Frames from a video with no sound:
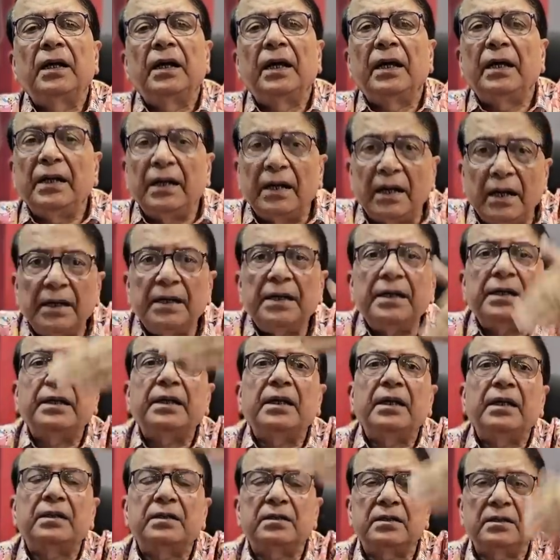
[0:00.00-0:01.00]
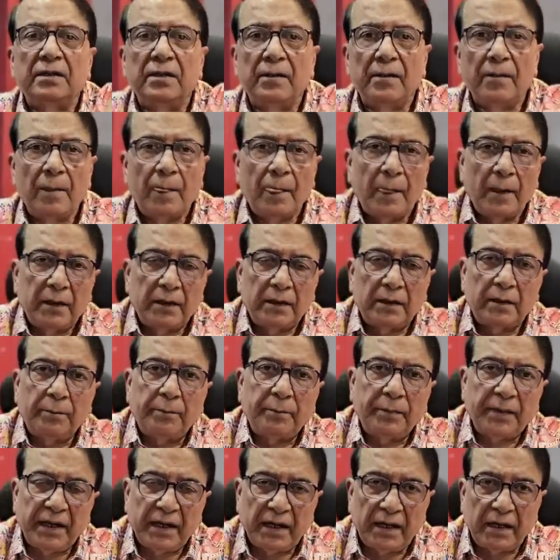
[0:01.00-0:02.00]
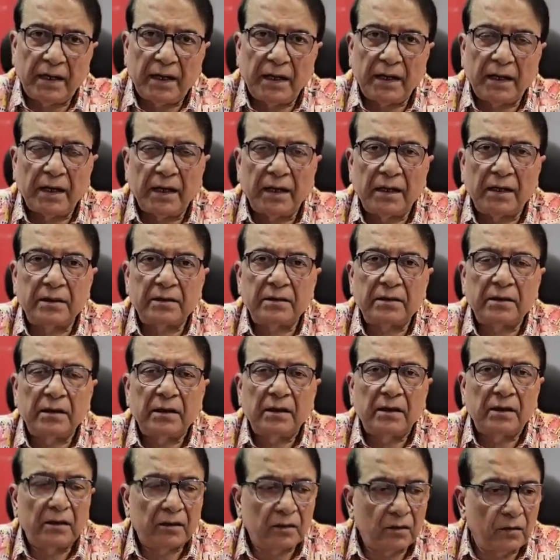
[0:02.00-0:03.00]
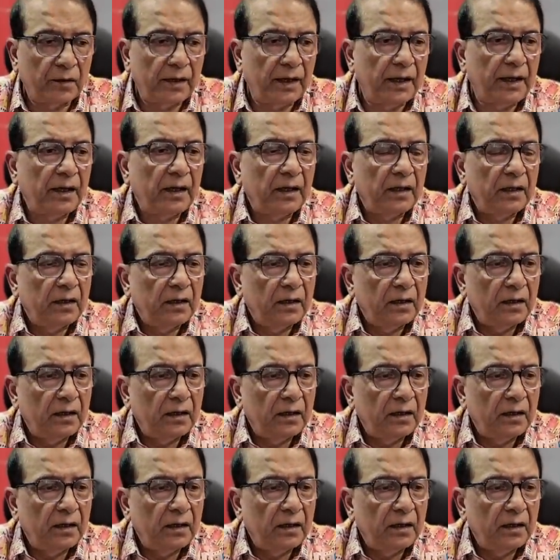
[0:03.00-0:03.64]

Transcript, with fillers: In any case, the PLA has today